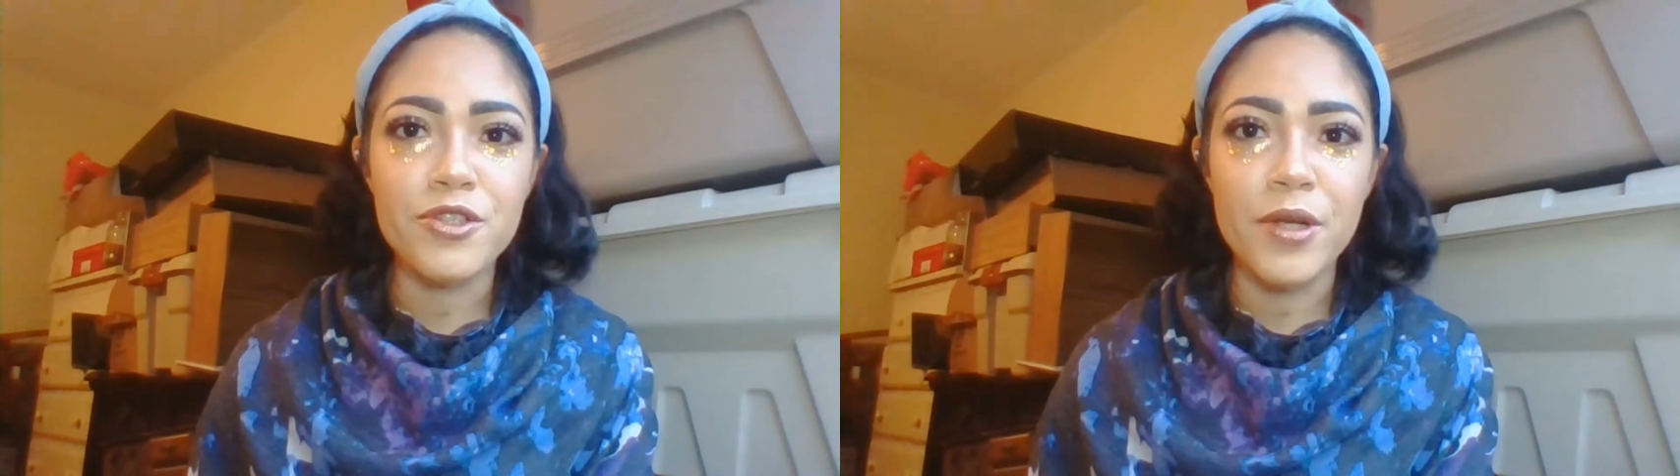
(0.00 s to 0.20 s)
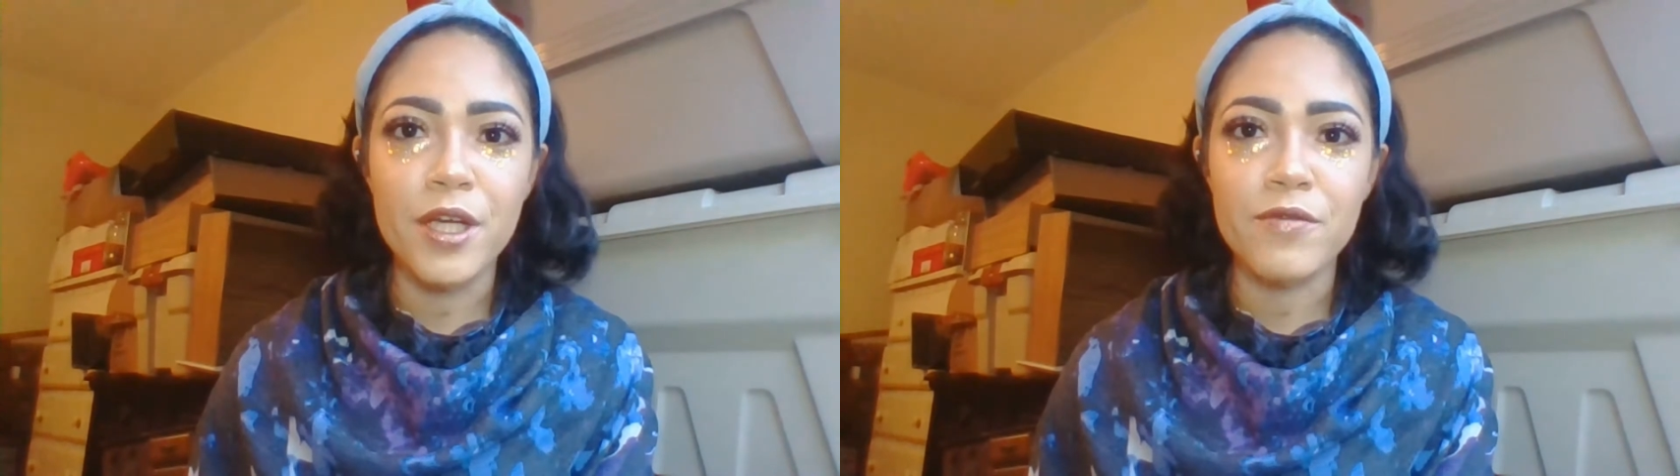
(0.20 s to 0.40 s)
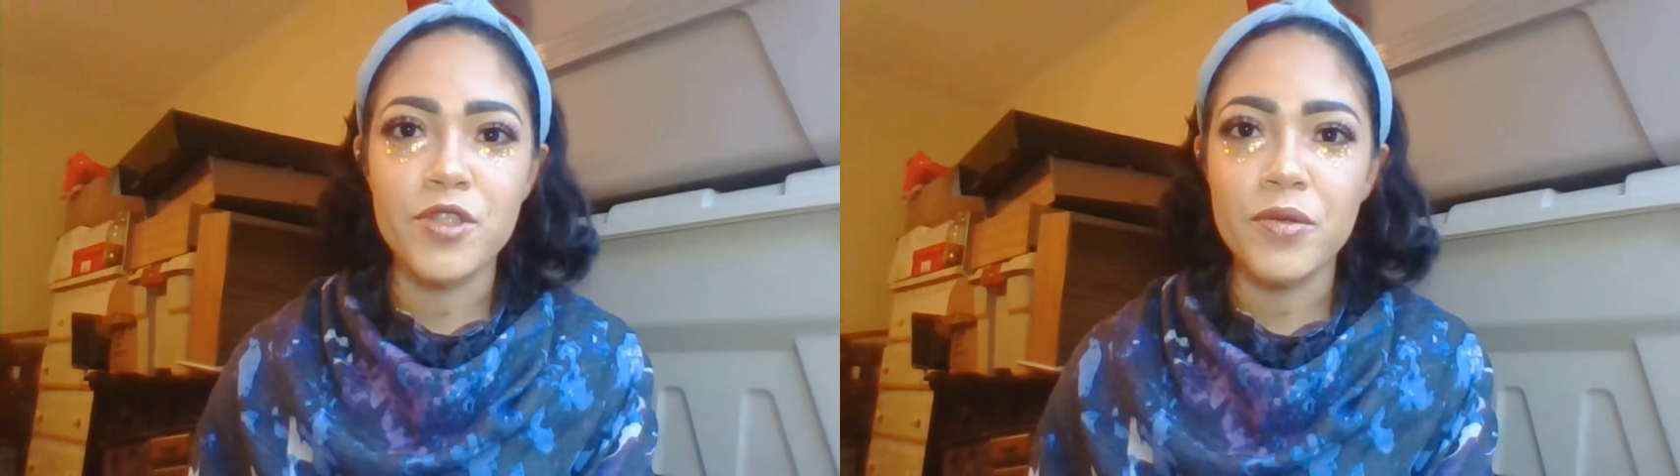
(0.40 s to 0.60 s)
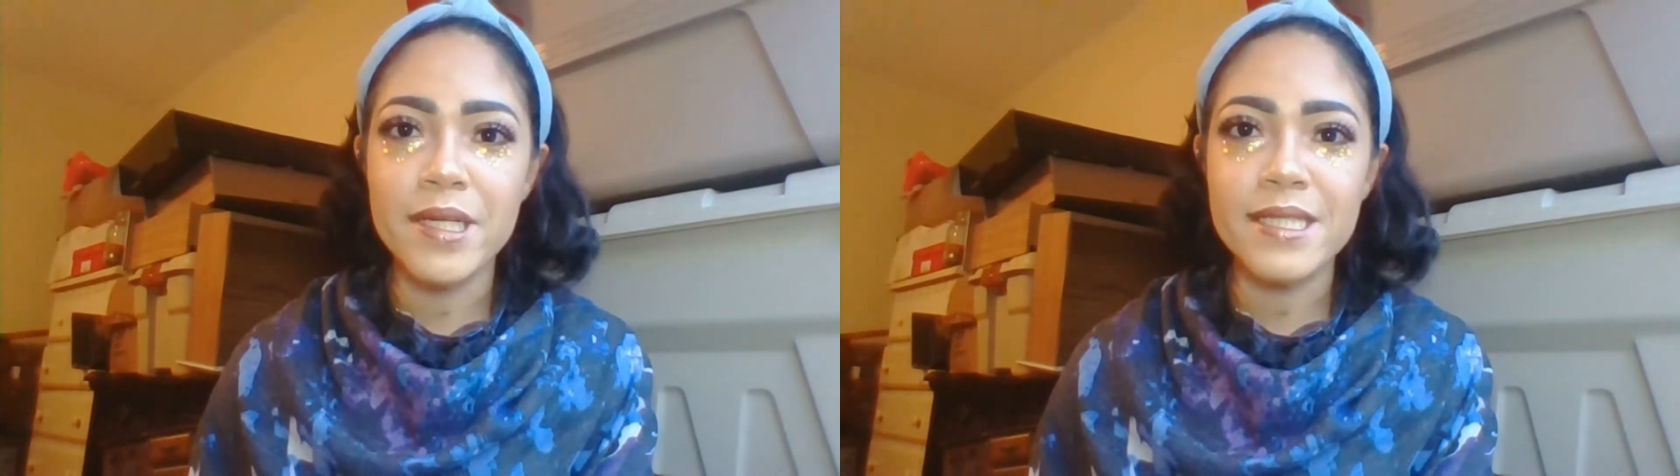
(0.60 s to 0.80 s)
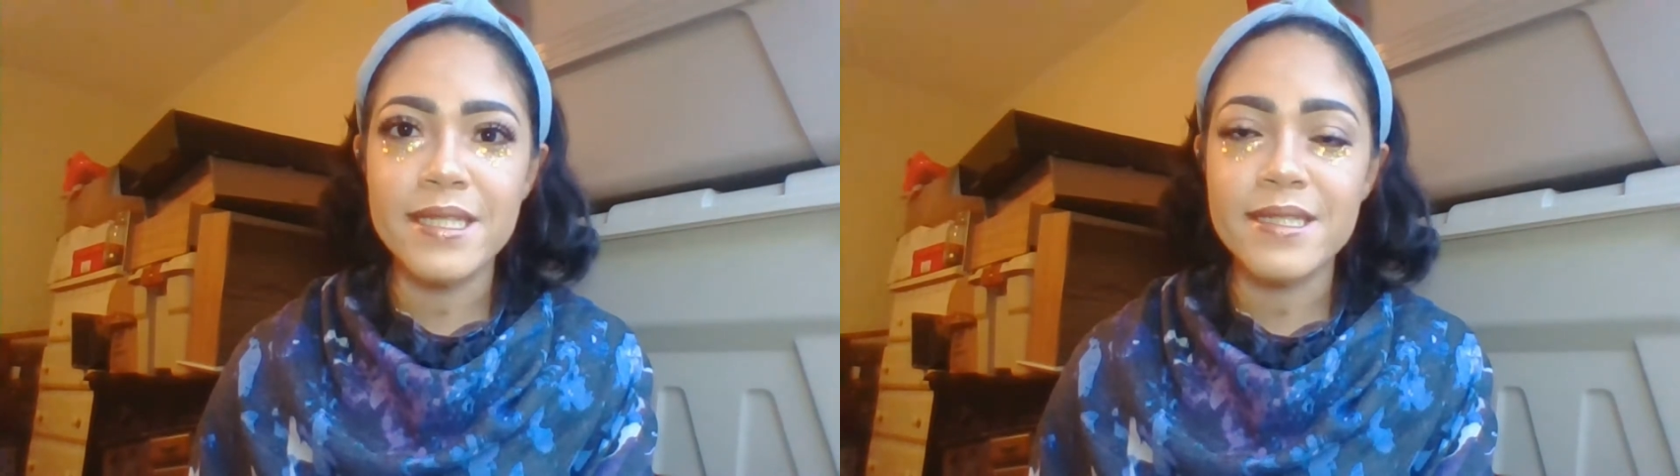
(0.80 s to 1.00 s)
drink of
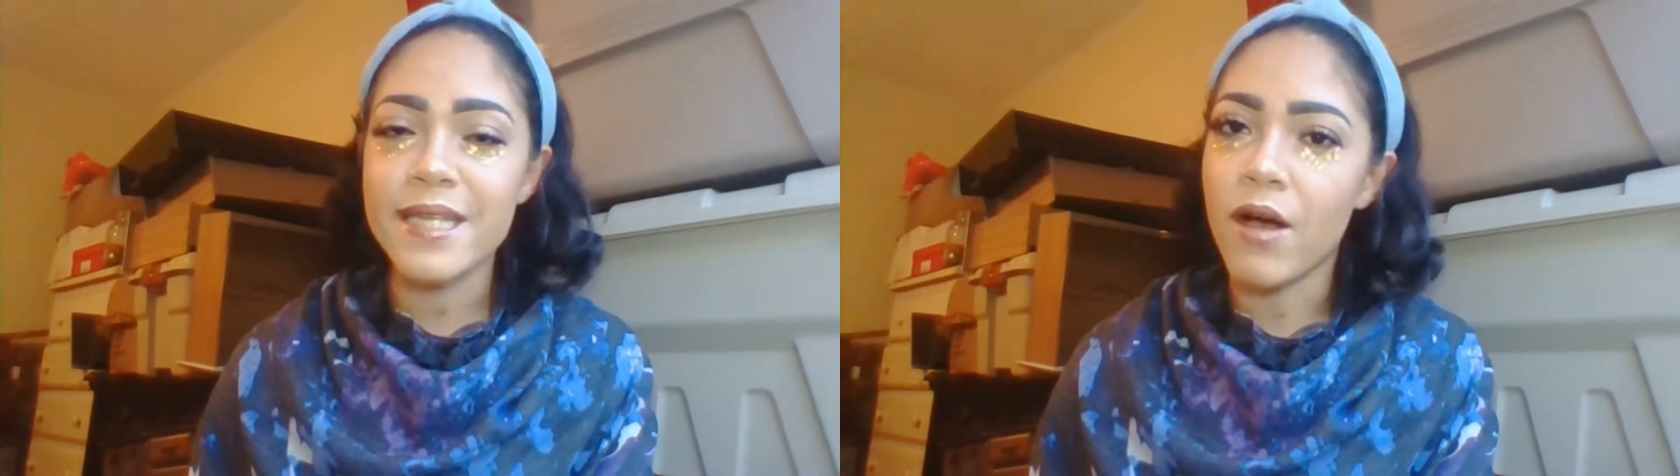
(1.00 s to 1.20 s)
choice is,